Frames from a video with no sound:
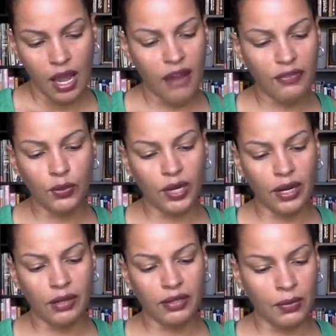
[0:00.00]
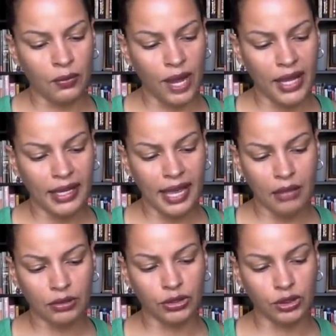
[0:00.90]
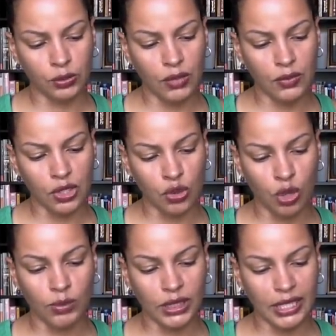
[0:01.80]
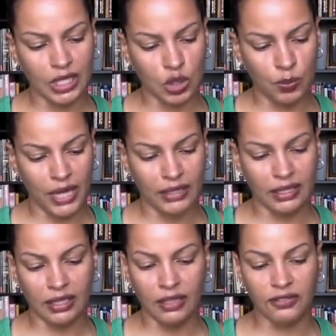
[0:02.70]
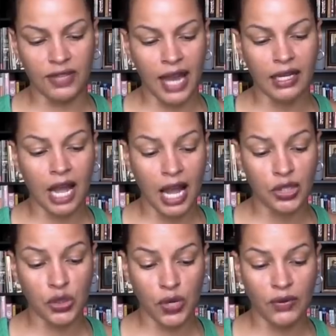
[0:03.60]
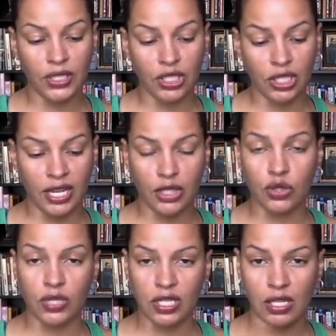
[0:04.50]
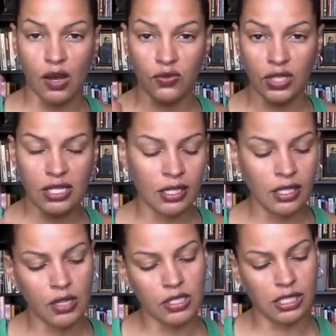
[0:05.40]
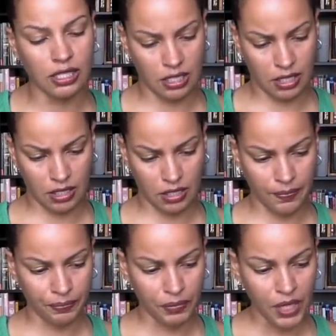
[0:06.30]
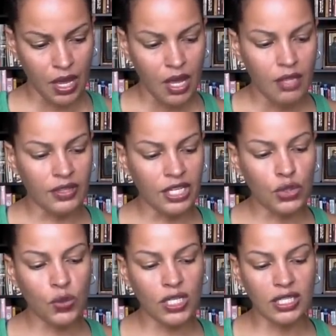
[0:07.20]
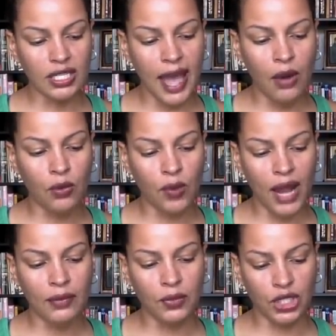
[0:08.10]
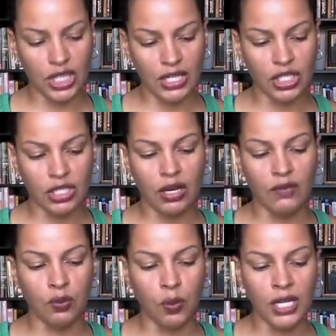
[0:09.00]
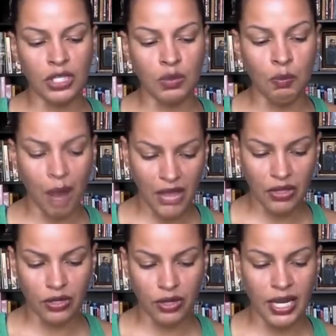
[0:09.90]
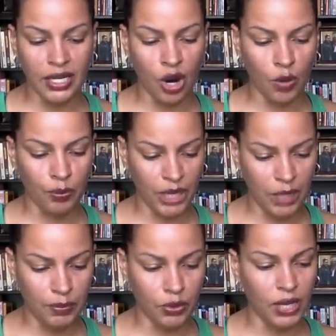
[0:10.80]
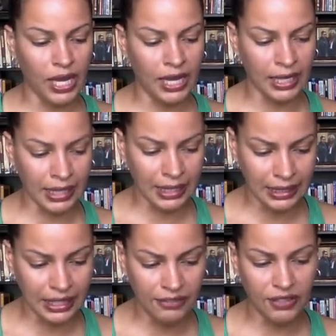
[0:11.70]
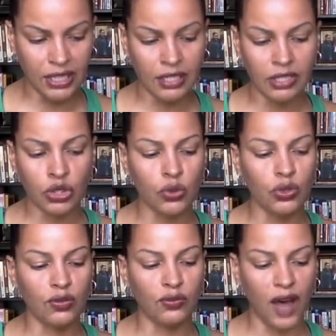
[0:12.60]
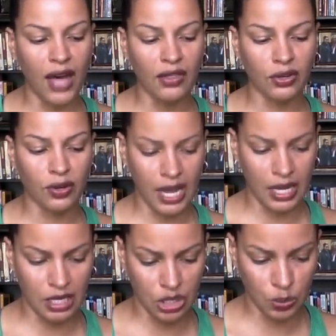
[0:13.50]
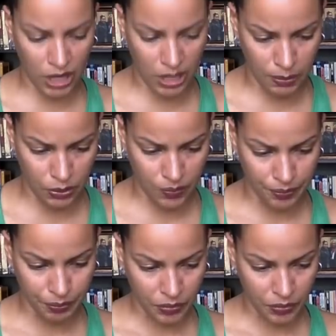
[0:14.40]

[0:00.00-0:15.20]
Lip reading: everywhere that ran counter to what was normally expected, if not contrary to nature itself. Listen closely to this. This was the outright rejection of one's mother and her people and a cleaving to the father and his people.